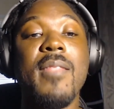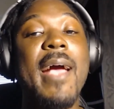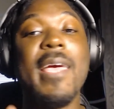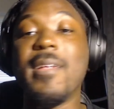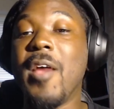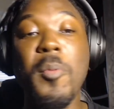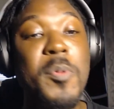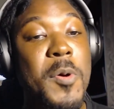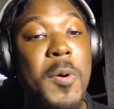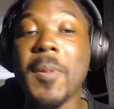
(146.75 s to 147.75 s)
that can help you
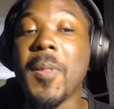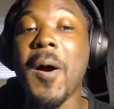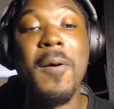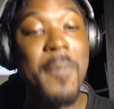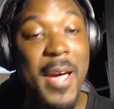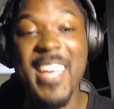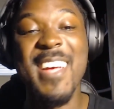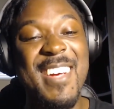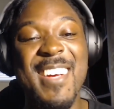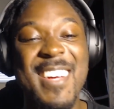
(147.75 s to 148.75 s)
go a long way.
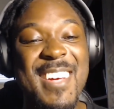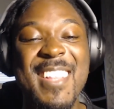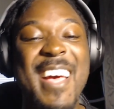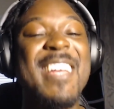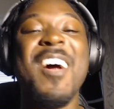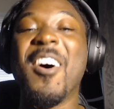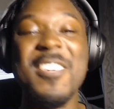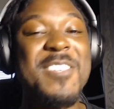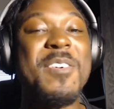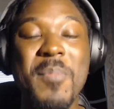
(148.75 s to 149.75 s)
That can
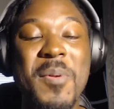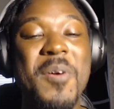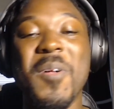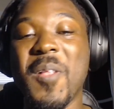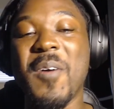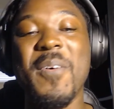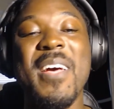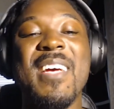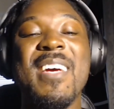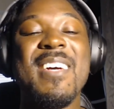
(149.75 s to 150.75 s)
also help you go a long way.
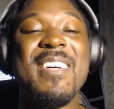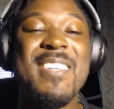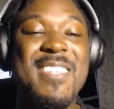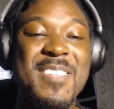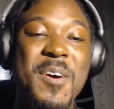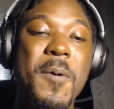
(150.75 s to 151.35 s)
So